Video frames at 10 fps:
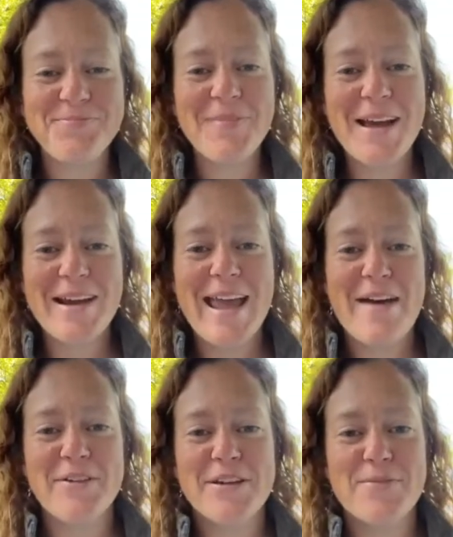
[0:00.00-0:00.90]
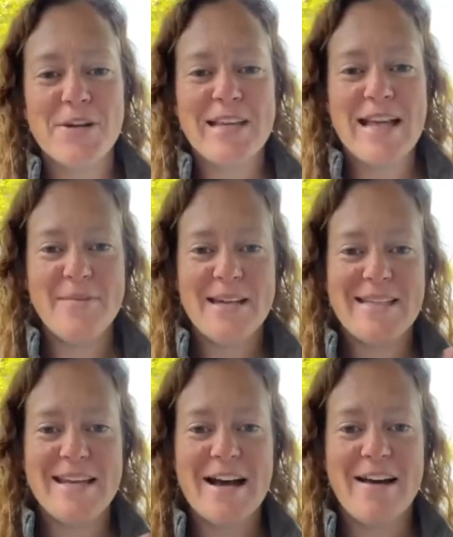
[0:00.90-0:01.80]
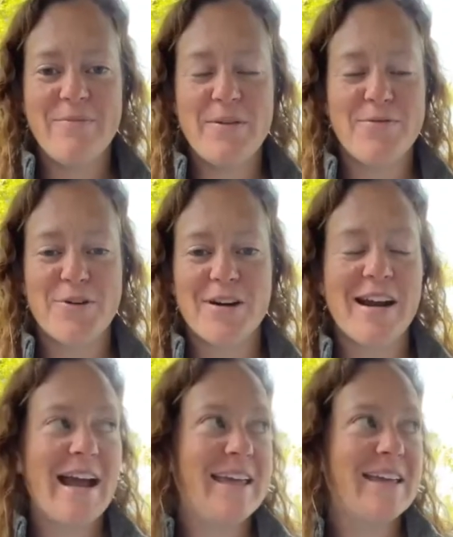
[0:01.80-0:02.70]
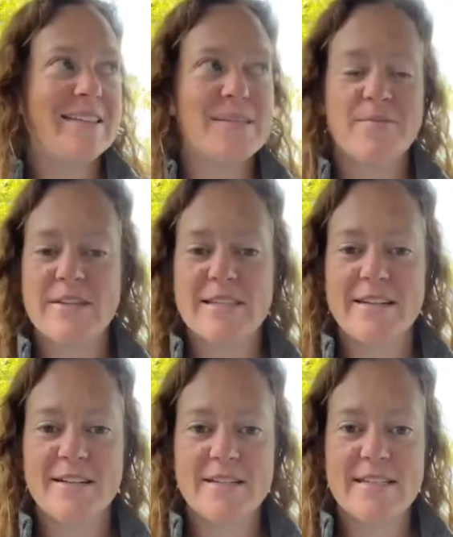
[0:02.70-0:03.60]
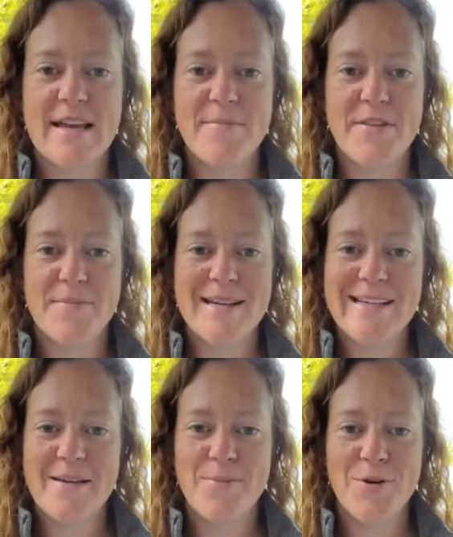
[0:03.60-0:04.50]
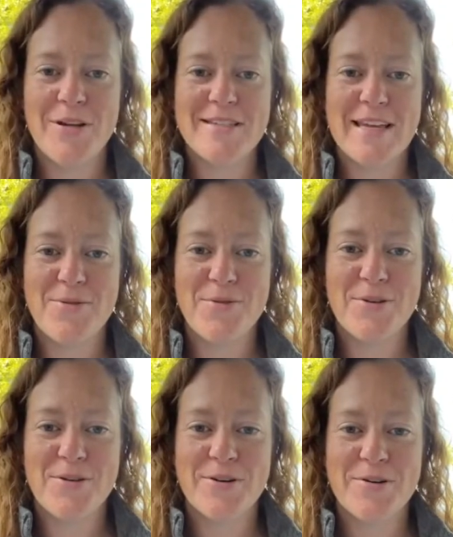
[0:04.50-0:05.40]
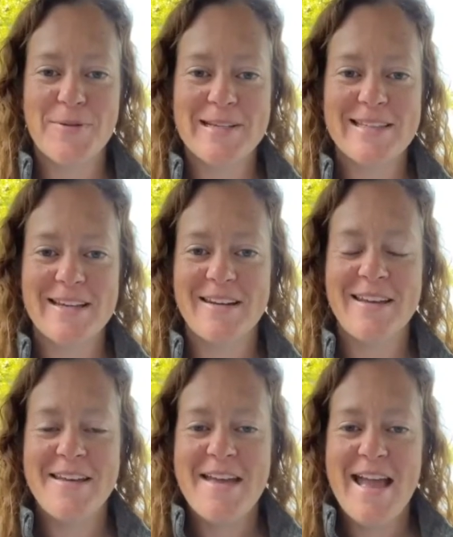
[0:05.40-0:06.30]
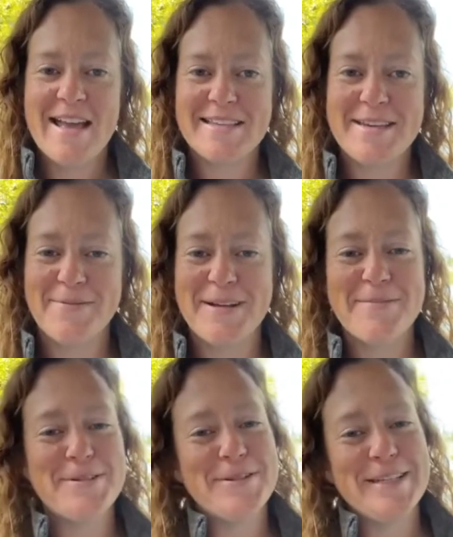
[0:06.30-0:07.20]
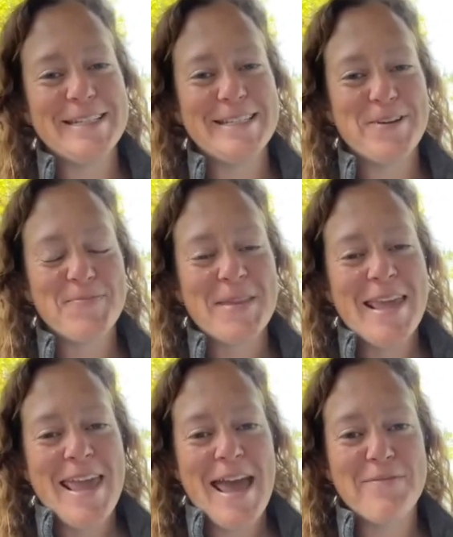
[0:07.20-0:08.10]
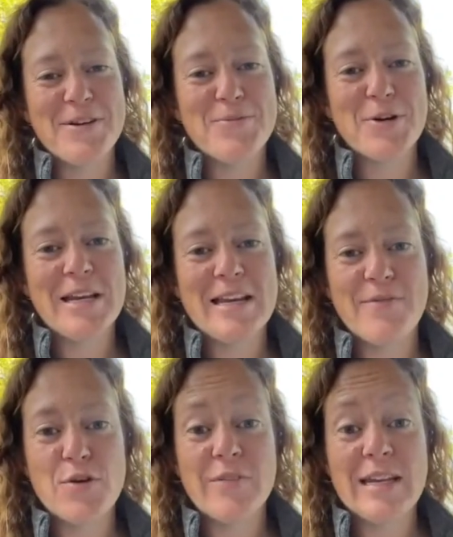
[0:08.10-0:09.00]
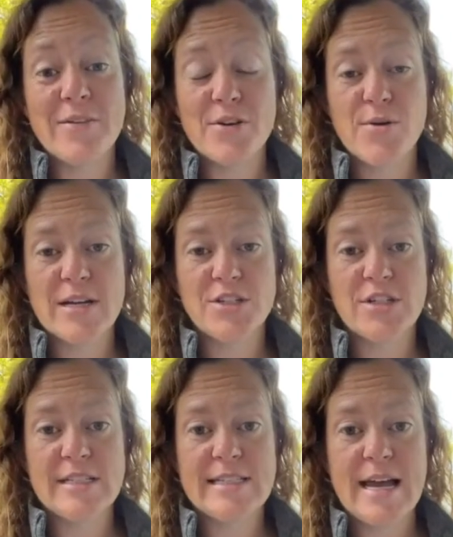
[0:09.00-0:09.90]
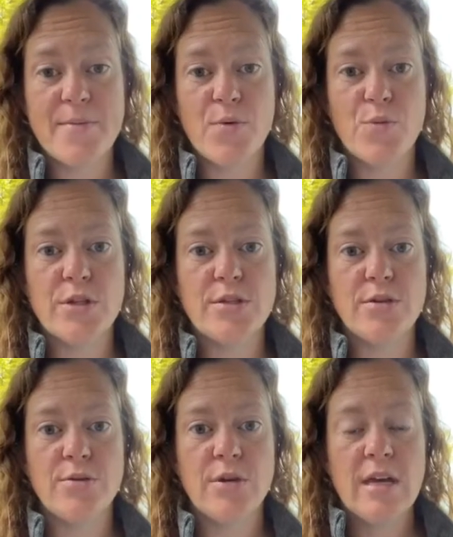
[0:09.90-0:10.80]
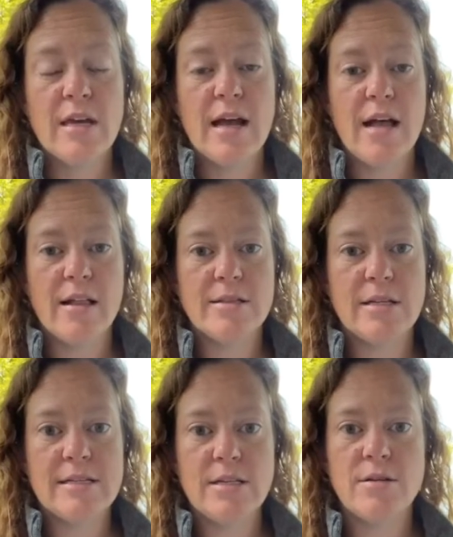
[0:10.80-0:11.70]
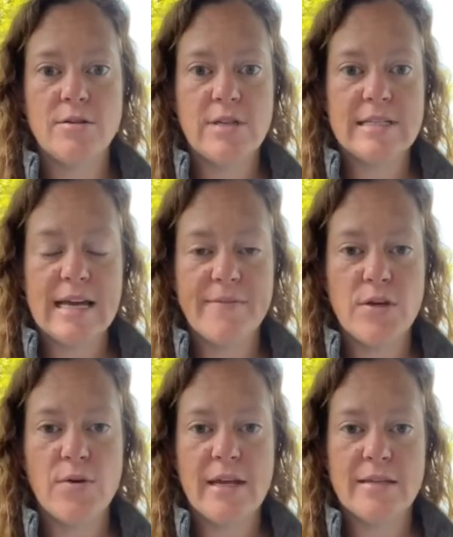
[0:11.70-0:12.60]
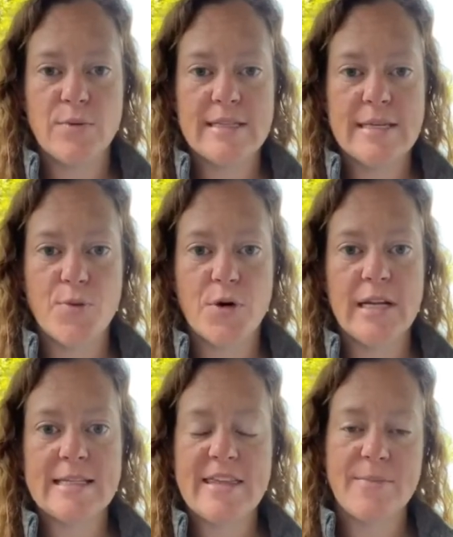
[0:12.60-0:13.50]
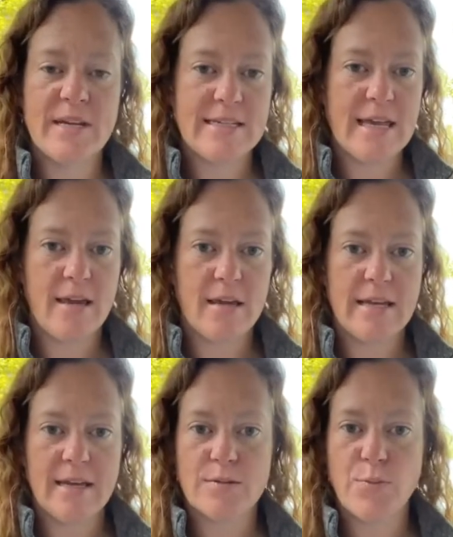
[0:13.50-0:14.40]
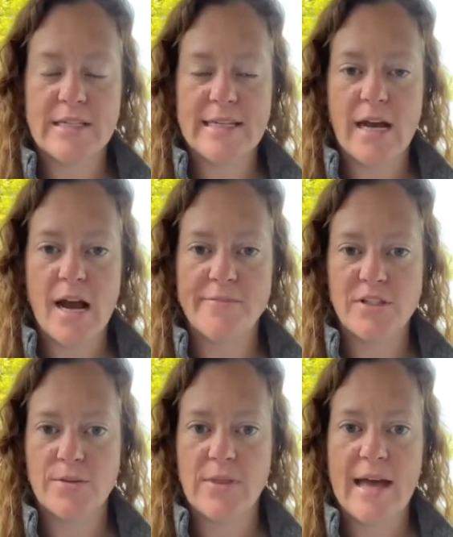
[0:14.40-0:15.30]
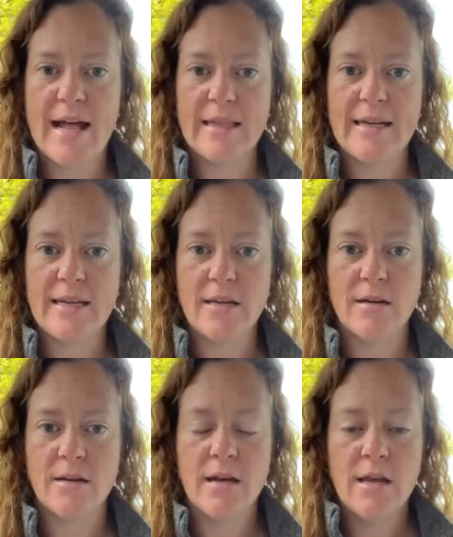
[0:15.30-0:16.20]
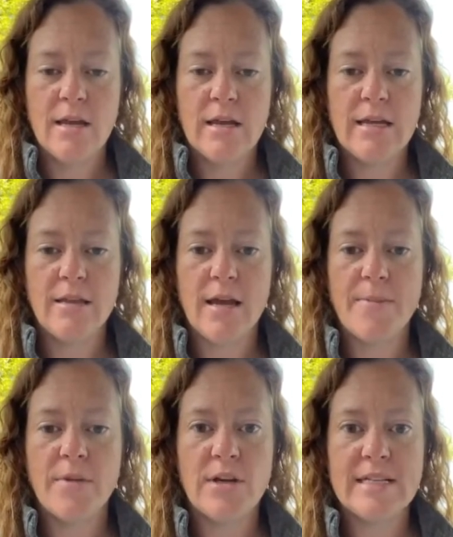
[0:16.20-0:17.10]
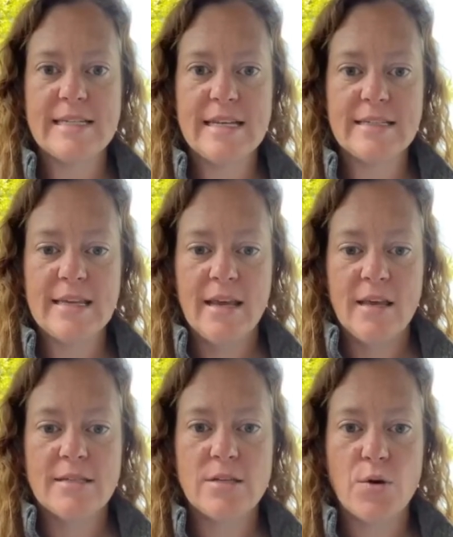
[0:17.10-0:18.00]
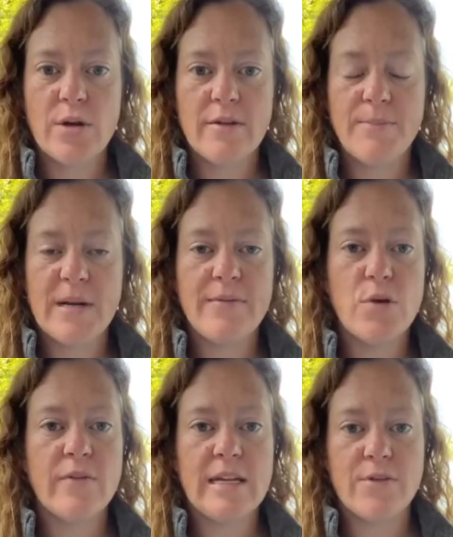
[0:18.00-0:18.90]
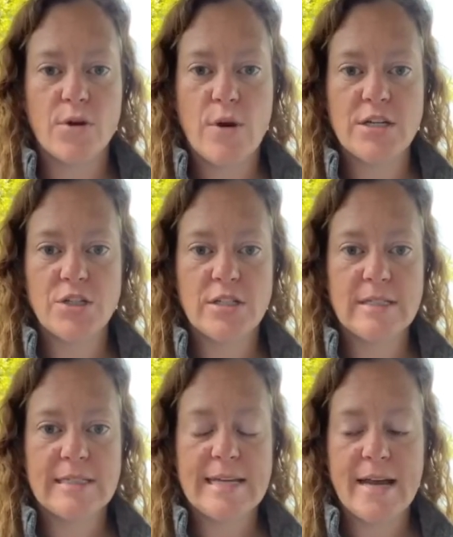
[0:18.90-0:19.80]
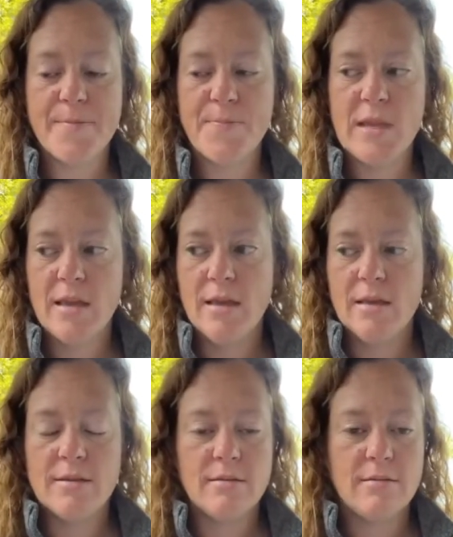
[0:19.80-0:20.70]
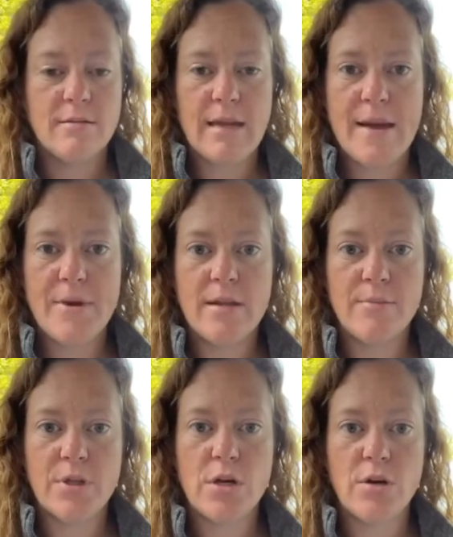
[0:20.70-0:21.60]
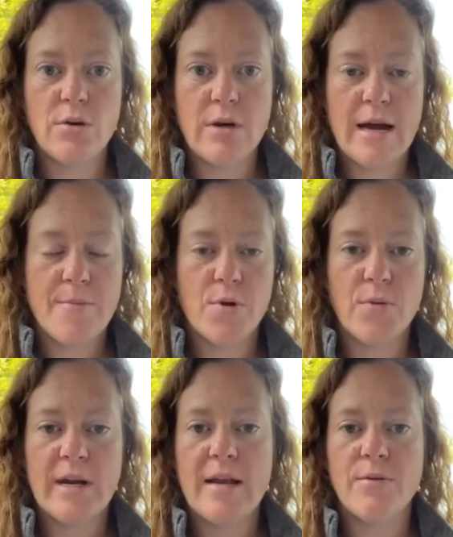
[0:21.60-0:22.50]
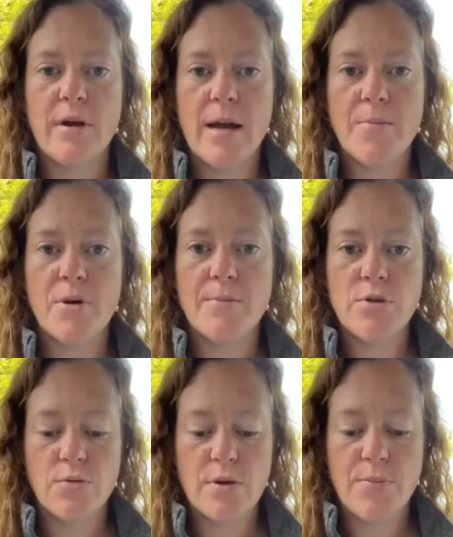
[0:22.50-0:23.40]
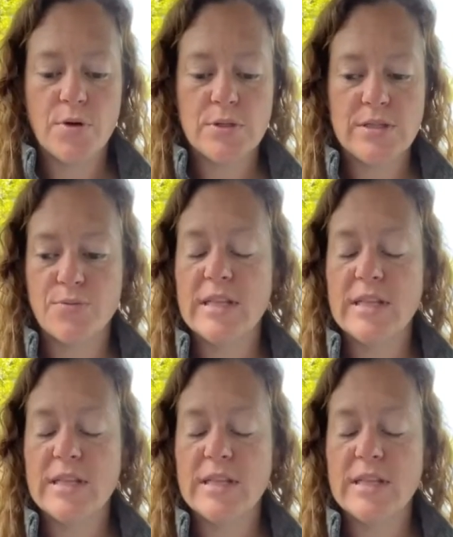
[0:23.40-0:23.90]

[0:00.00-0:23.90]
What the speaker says: all right, have a good morning. I'm going to take off before I get some visitors, either my dad poking his head through the door or my son asking what I'm doing. So have a good morning. If you have any other questions, I'll continue to do these live Q&As Wednesday mornings. I think I'm going to take next Wednesday off just with the holiday here in the United States. So if you have any other questions, comment below, or when I do the repost, the